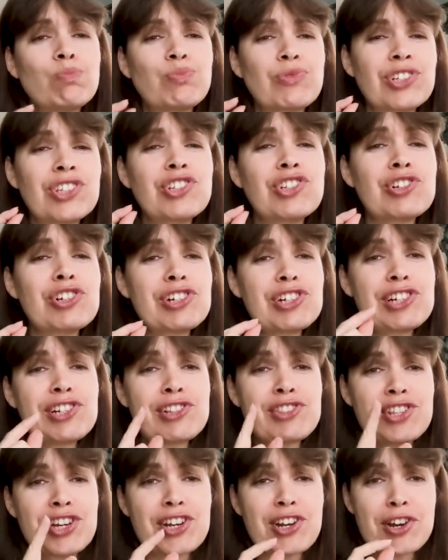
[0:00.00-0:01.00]
since they're a
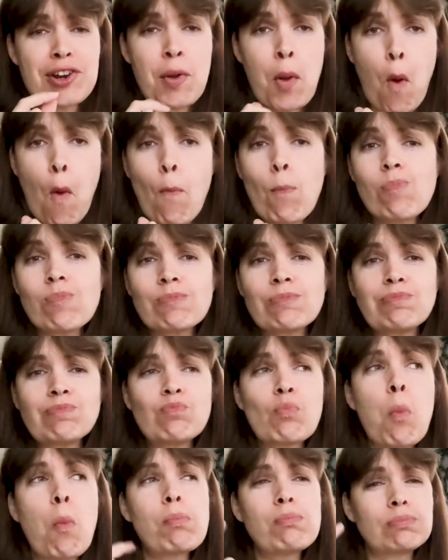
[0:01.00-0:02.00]
little thicker,
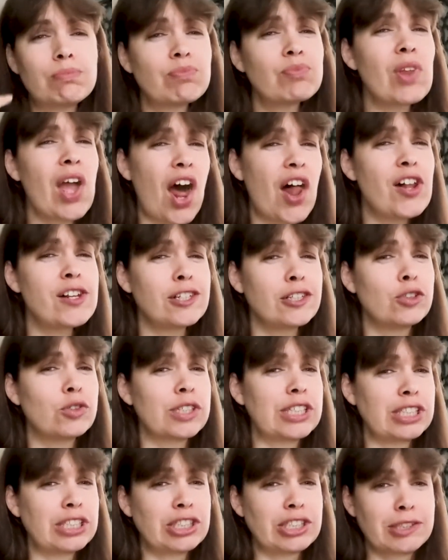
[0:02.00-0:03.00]
a little
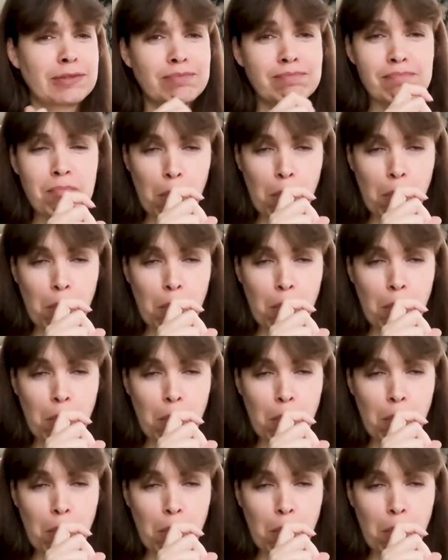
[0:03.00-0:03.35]
noisier.